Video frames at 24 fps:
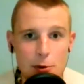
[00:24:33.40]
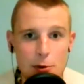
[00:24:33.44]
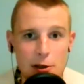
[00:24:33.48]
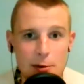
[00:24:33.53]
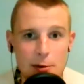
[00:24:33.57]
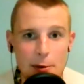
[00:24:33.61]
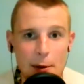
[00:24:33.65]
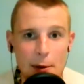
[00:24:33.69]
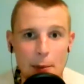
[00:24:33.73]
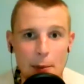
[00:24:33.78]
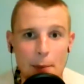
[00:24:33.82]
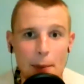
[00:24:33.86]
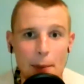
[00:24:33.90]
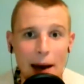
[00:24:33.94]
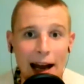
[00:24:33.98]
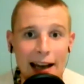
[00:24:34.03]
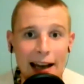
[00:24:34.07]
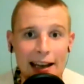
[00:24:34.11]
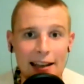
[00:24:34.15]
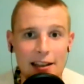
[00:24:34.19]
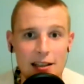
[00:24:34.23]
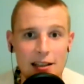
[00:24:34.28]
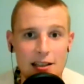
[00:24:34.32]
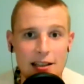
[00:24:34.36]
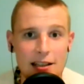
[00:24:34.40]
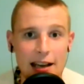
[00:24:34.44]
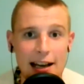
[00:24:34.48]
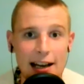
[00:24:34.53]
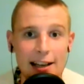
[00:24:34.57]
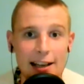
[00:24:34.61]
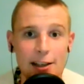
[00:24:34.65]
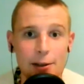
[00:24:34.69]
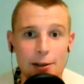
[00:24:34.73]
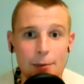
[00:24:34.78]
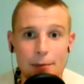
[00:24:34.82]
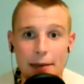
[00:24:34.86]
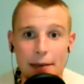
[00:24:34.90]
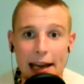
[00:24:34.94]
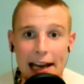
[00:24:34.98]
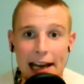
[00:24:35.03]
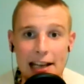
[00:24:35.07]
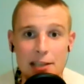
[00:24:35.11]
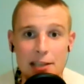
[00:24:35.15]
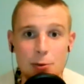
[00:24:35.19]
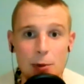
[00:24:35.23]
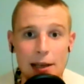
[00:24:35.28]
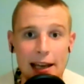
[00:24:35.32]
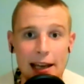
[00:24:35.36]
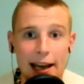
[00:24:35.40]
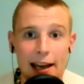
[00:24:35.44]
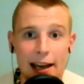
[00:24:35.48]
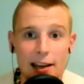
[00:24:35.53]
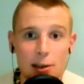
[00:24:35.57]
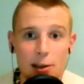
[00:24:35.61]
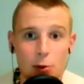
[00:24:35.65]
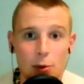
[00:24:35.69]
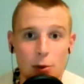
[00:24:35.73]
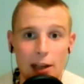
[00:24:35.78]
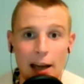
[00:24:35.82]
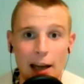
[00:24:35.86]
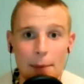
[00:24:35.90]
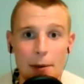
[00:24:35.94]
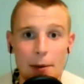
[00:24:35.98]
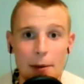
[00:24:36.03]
were to be back in the stadium next weekend, would that be